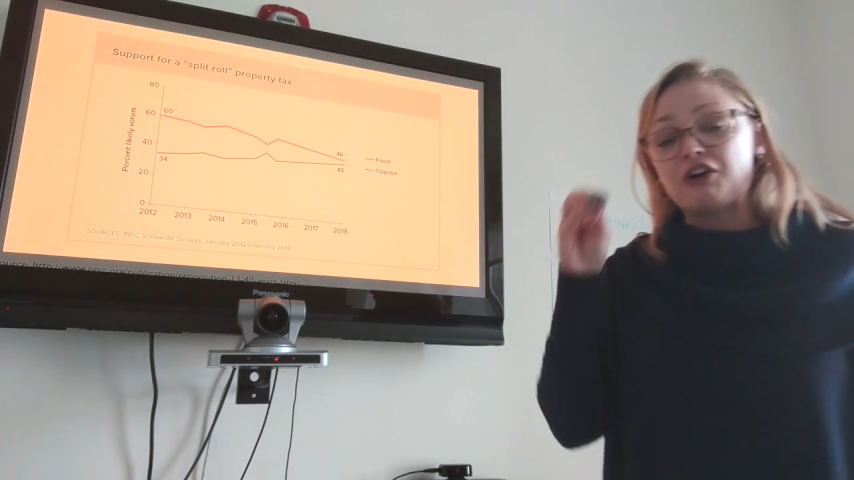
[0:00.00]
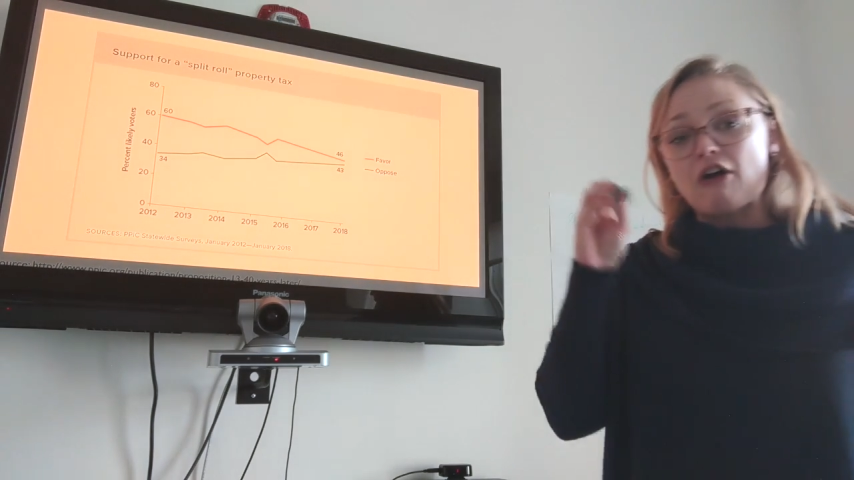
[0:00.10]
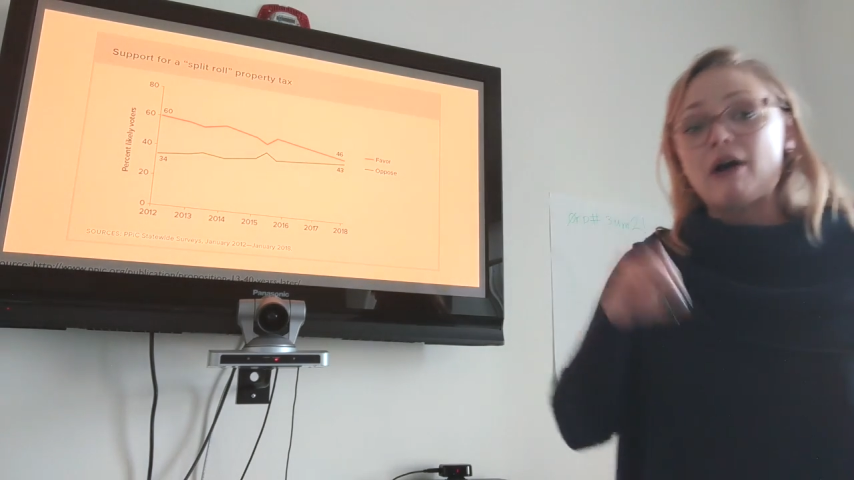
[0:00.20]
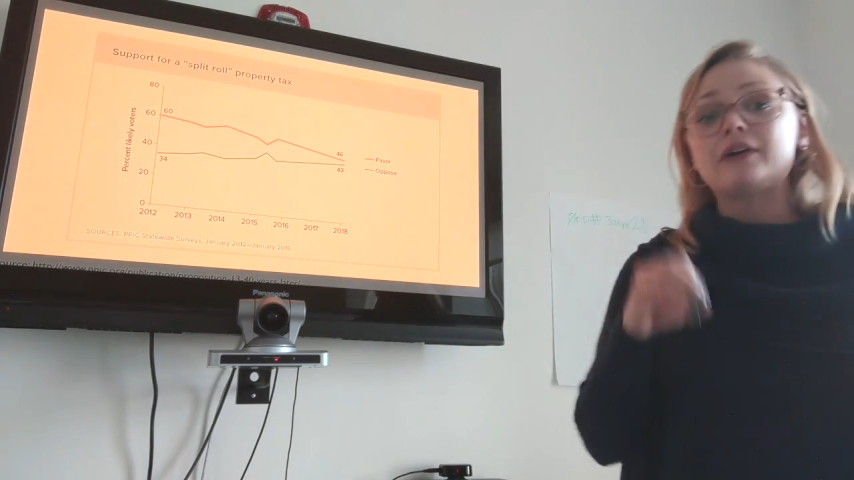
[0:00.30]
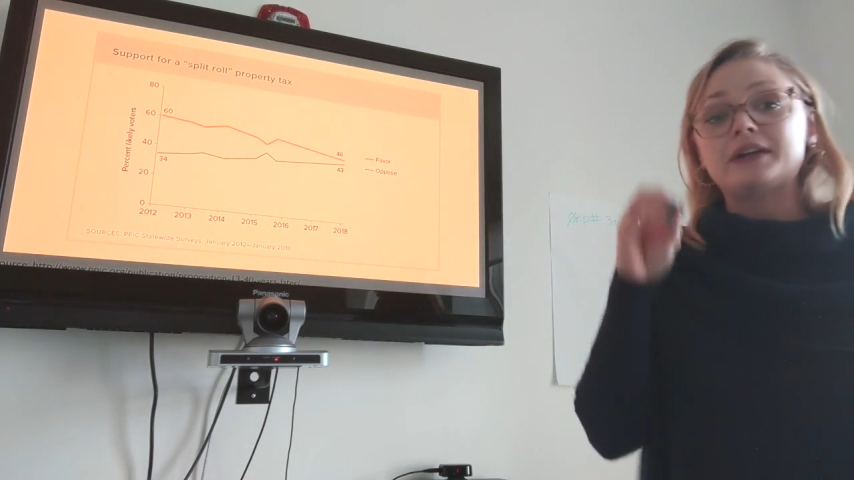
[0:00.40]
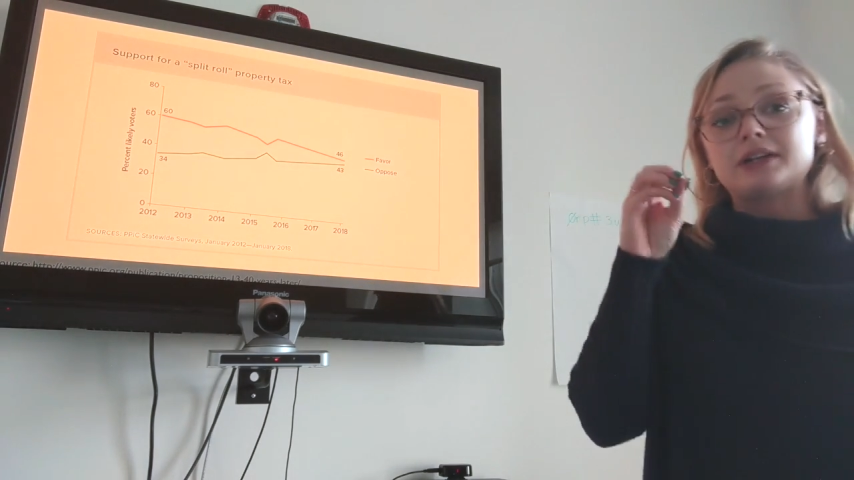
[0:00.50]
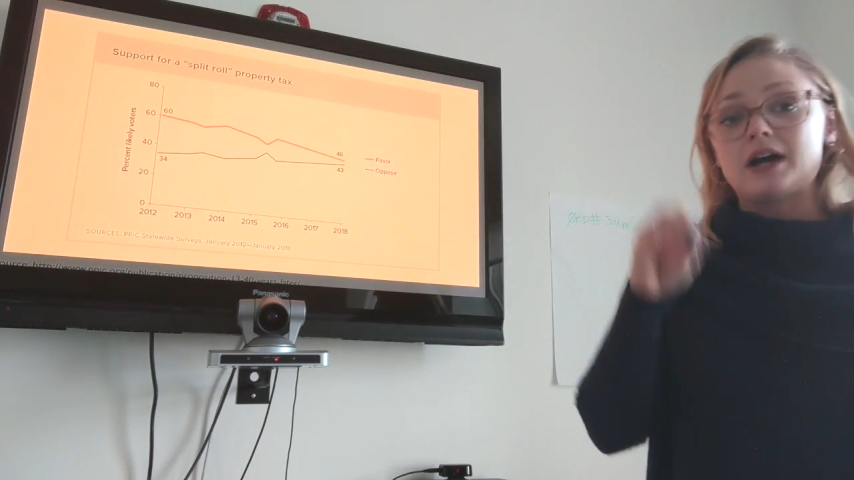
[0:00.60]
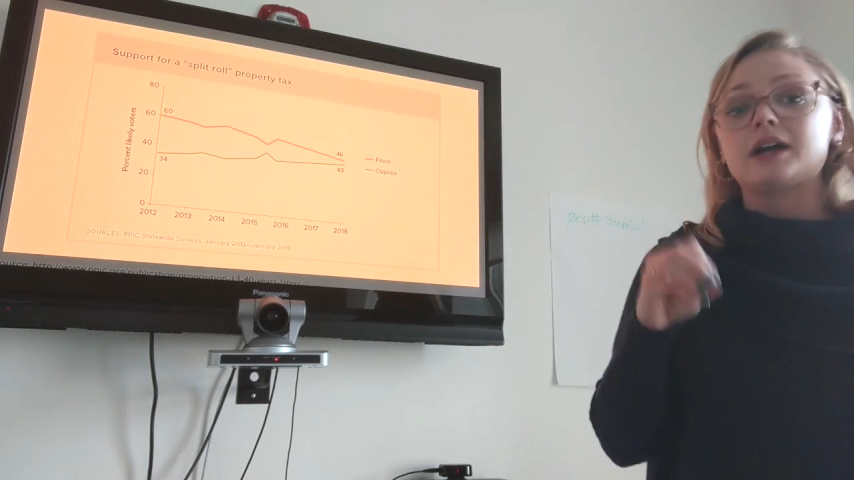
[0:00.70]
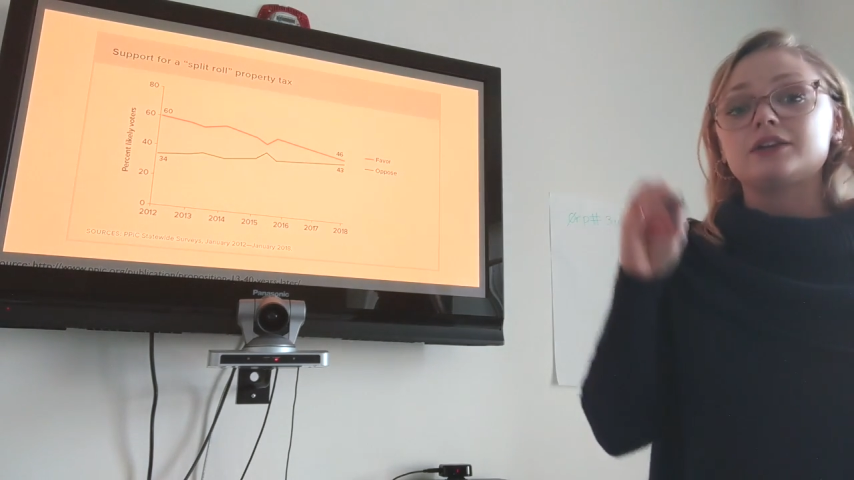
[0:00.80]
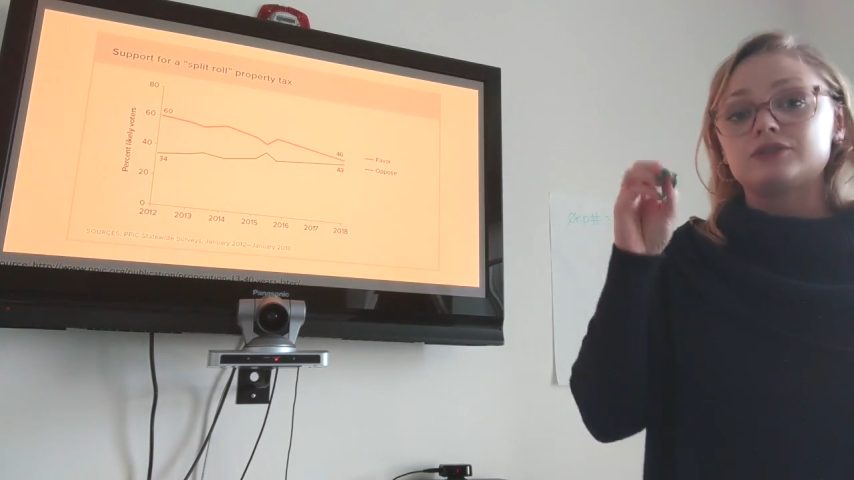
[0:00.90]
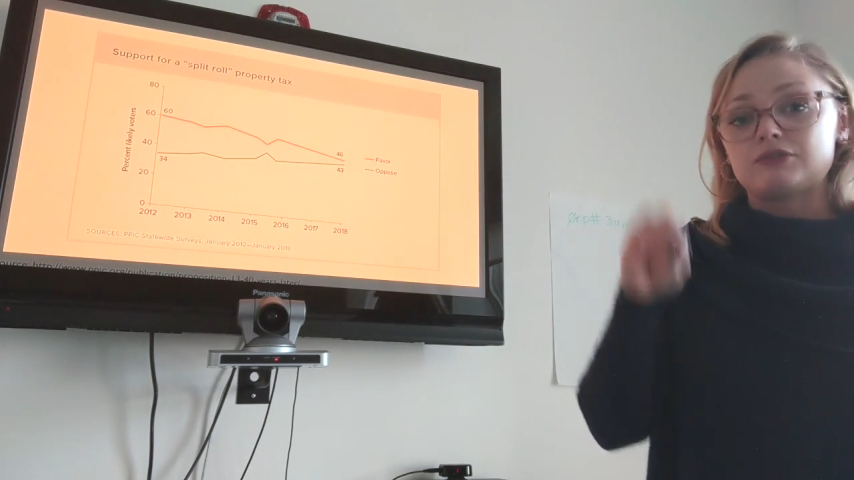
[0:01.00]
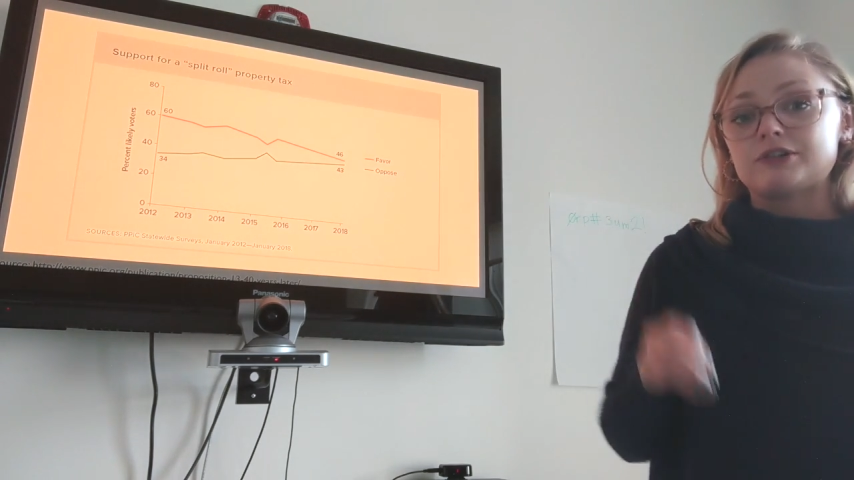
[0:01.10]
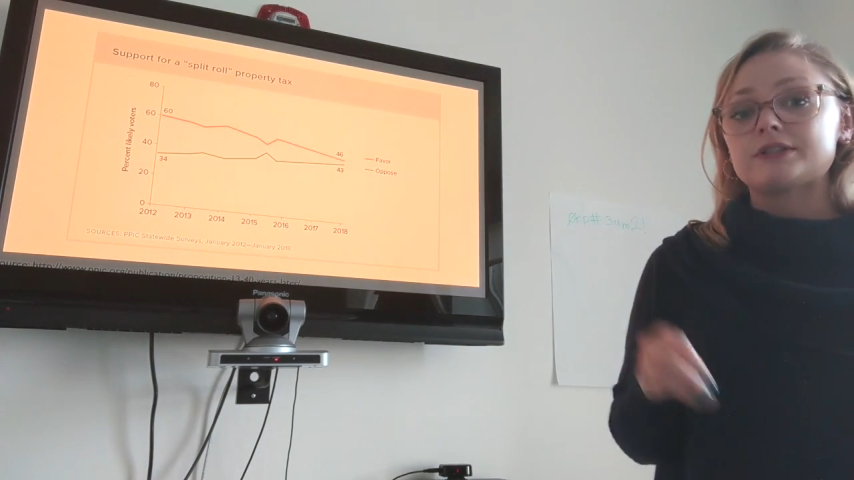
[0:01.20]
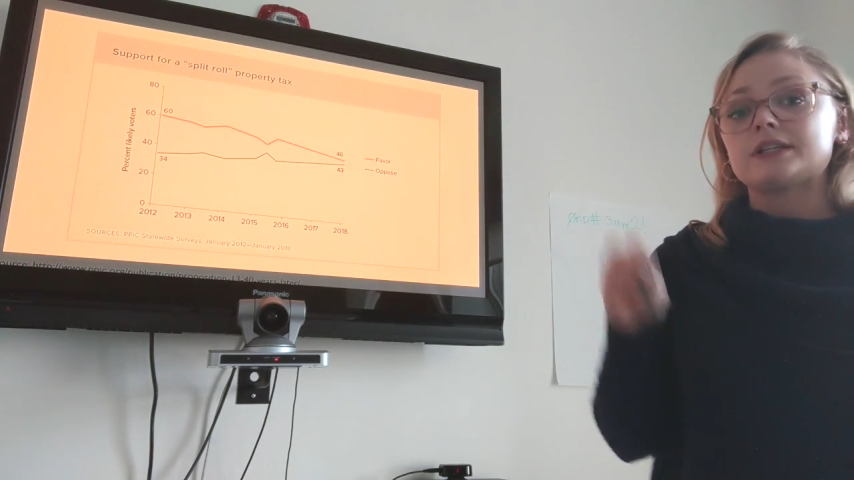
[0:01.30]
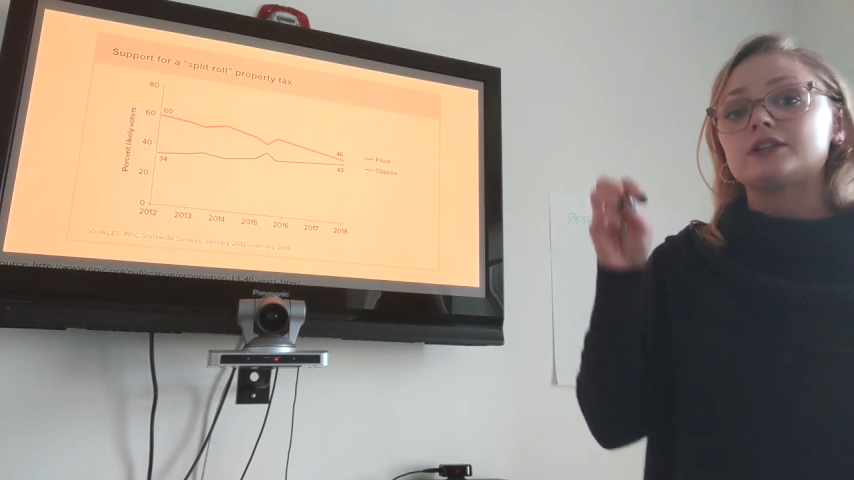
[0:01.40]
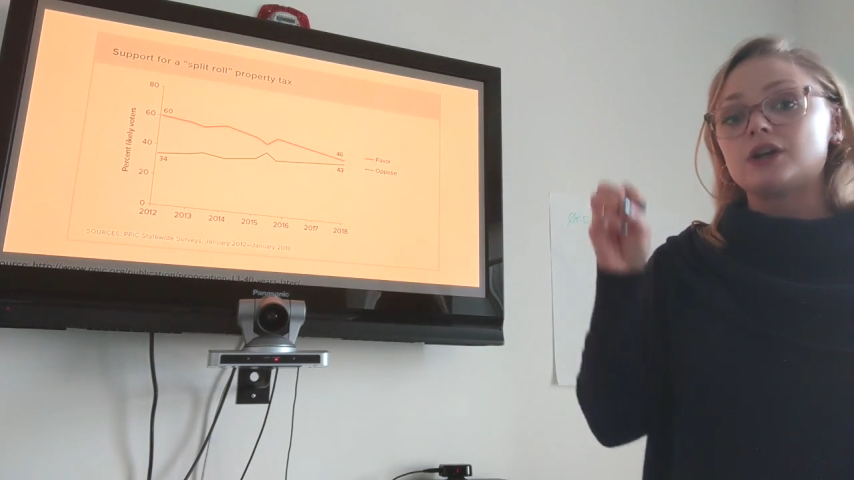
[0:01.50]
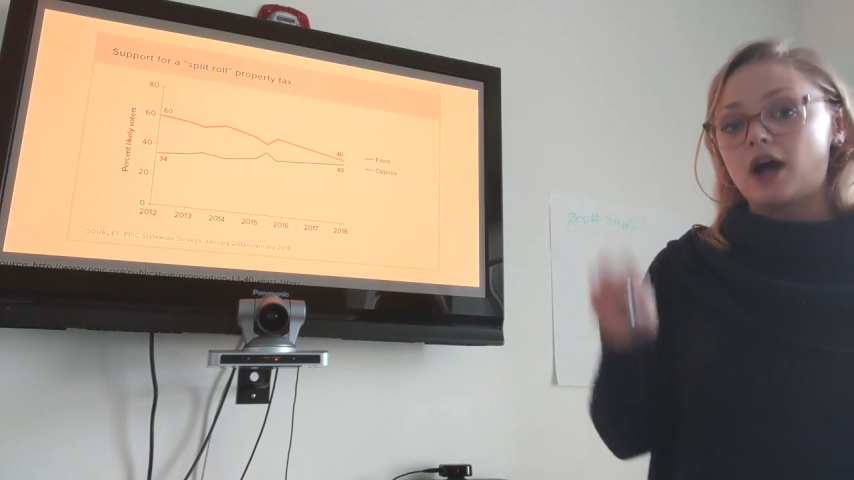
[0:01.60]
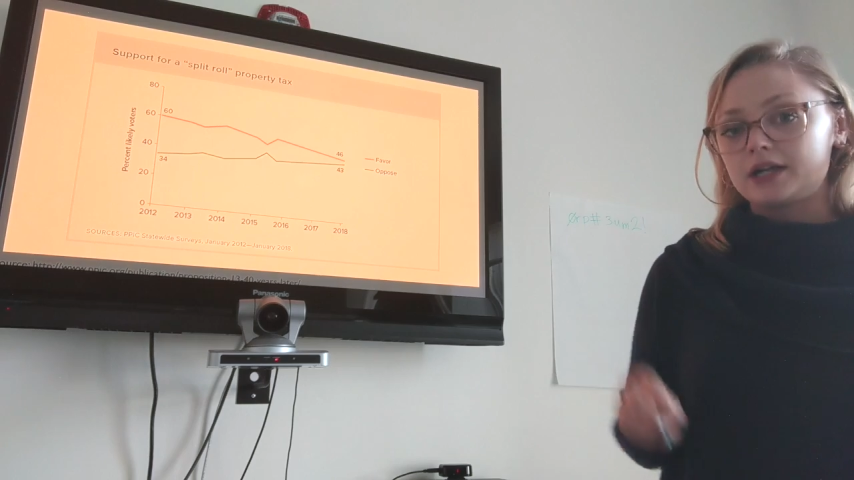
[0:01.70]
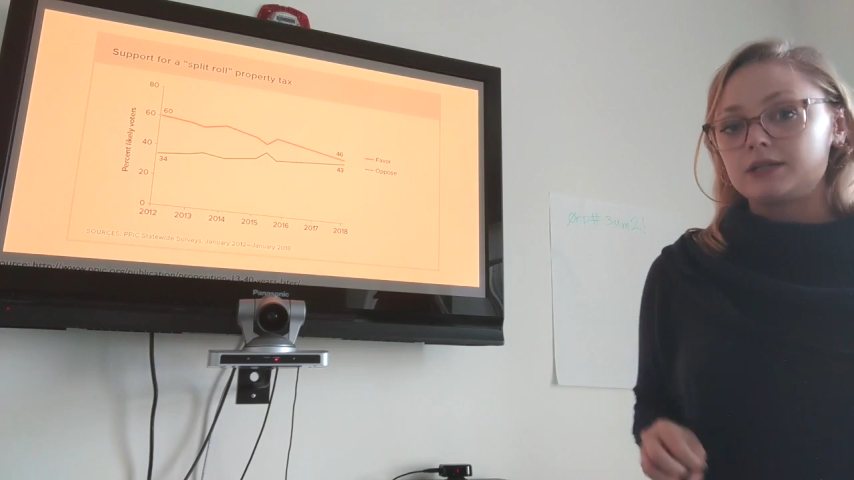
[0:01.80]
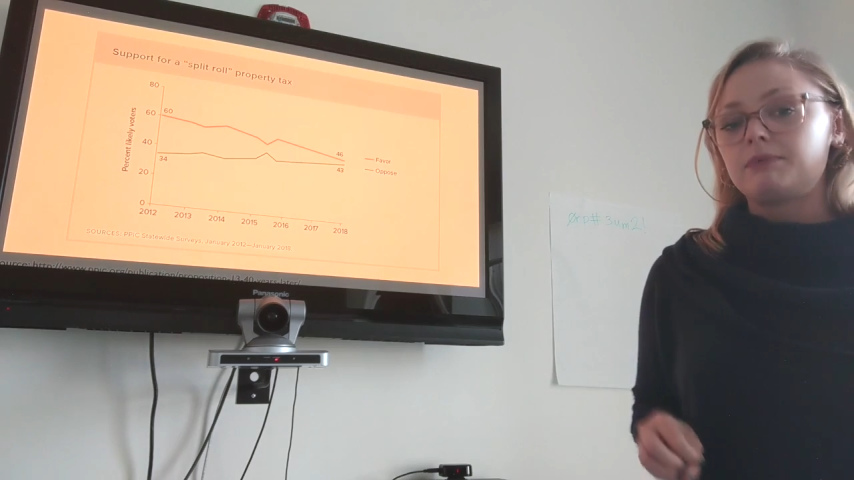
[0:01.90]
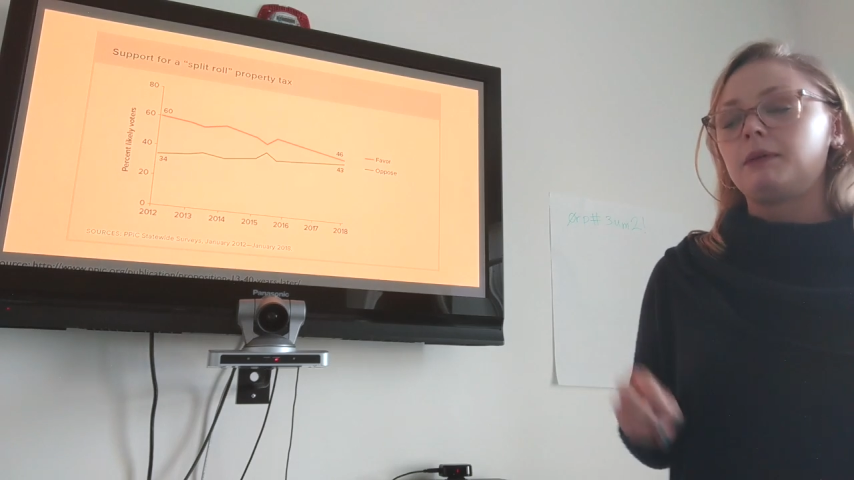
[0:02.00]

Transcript: go out and knock on doors and talk to